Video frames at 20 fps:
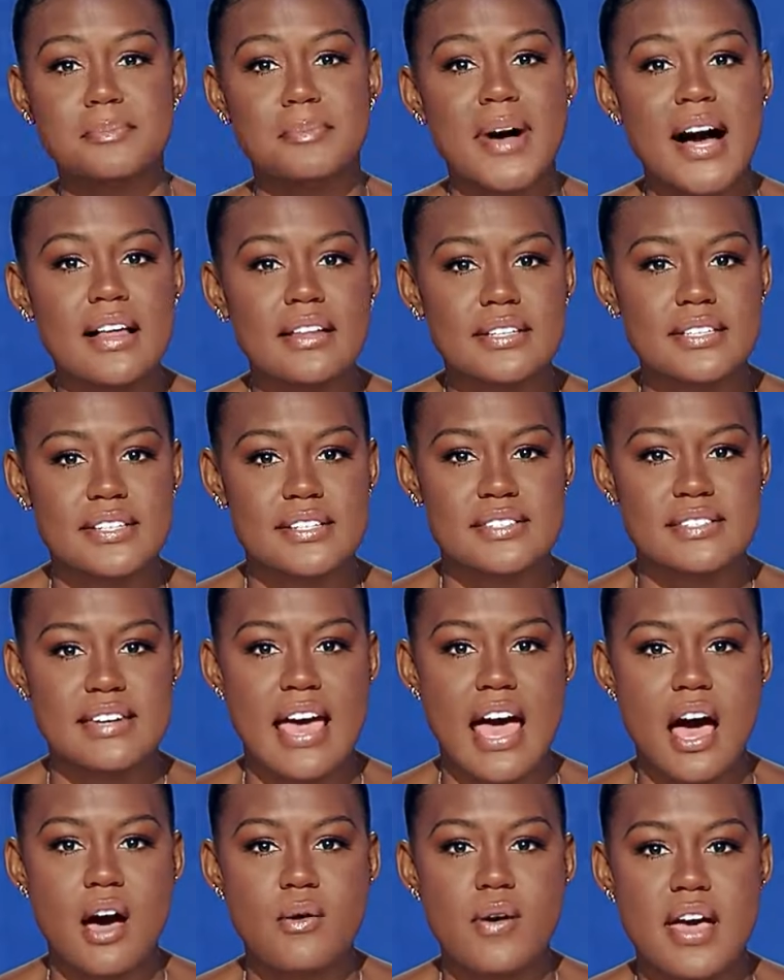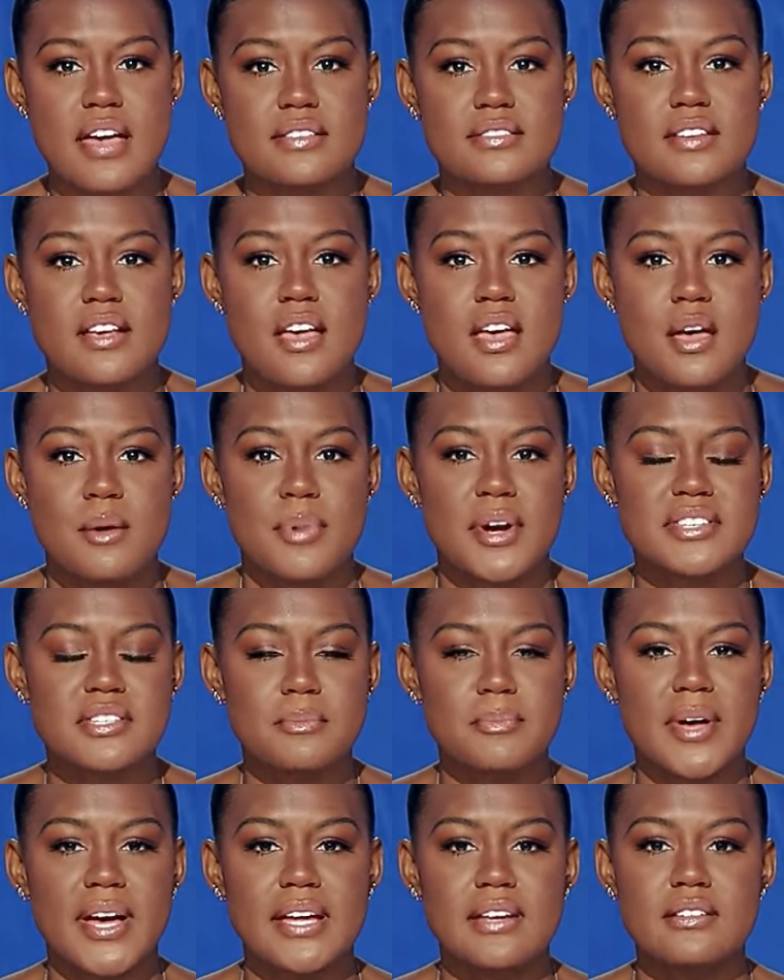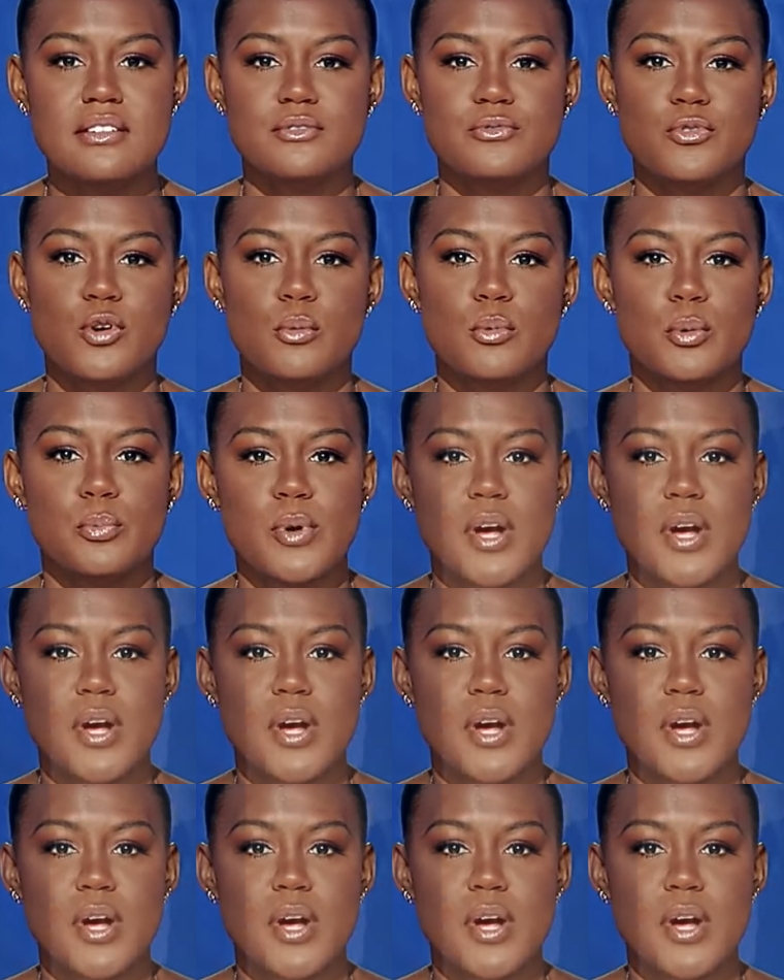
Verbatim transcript: to politics now, as President Biden and former